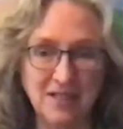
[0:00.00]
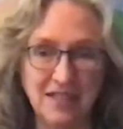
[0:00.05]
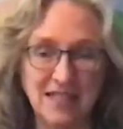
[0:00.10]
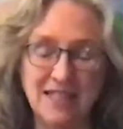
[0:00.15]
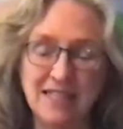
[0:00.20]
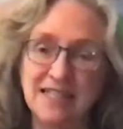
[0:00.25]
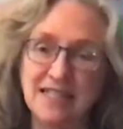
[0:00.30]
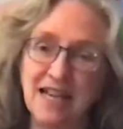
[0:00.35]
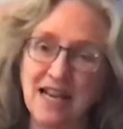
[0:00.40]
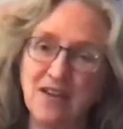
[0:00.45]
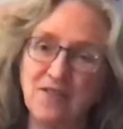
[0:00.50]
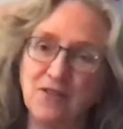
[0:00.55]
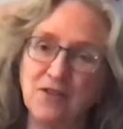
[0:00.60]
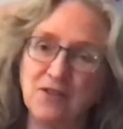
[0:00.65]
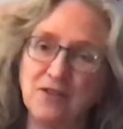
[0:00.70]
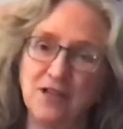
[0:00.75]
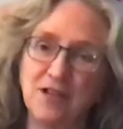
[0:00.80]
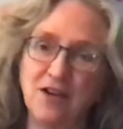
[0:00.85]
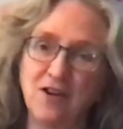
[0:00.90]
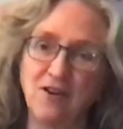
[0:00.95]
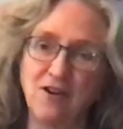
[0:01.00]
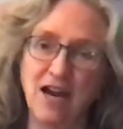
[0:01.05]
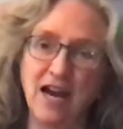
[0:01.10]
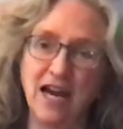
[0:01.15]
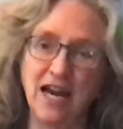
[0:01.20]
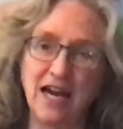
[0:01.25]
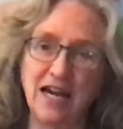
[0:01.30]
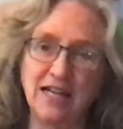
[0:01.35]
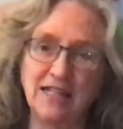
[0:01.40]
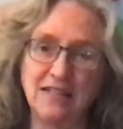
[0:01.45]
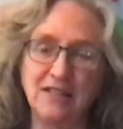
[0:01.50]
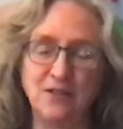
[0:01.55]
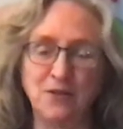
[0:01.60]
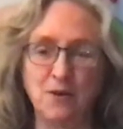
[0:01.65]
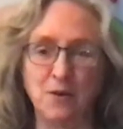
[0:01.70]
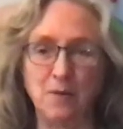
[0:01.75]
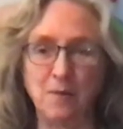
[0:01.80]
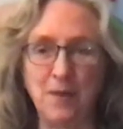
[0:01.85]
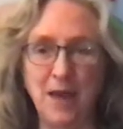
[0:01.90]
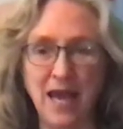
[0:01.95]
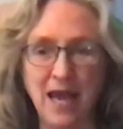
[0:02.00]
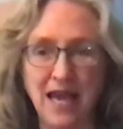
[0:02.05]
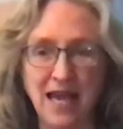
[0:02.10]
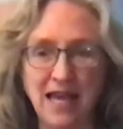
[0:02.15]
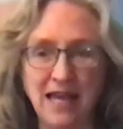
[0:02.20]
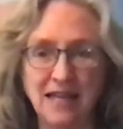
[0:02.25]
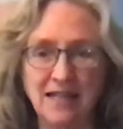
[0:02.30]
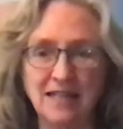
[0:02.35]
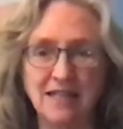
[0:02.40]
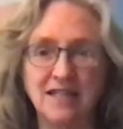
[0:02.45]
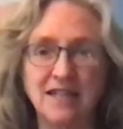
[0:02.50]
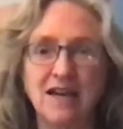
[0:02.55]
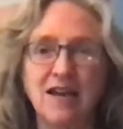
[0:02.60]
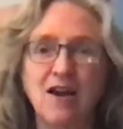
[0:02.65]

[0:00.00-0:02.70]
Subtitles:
instead of using crayons or paint